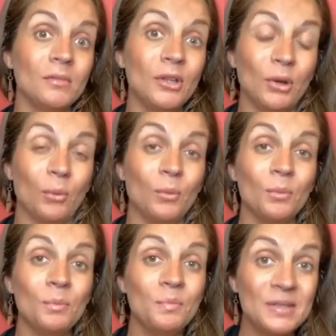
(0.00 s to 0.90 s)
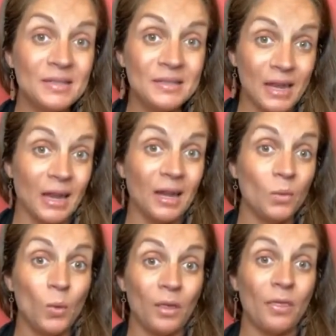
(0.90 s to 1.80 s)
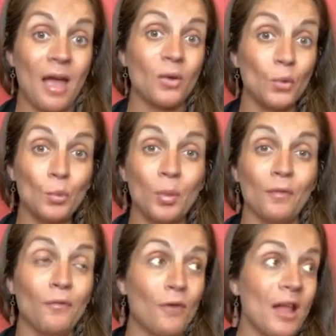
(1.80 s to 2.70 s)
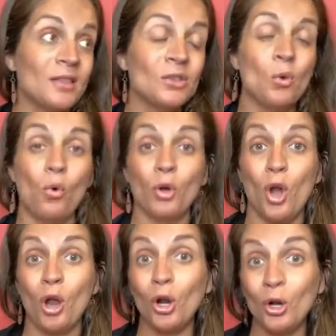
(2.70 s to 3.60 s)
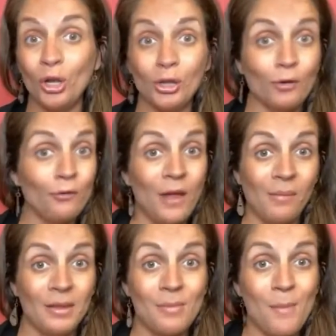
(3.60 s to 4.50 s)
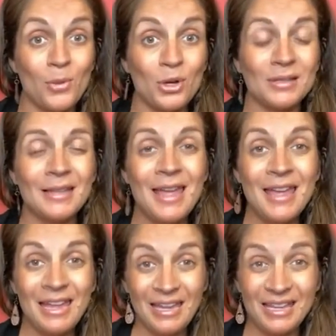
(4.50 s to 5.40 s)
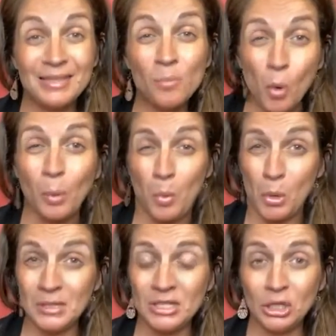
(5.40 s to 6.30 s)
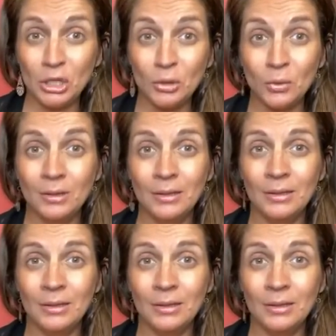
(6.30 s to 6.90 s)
you know, staying with that group of friends or not hurting your family members is more important to you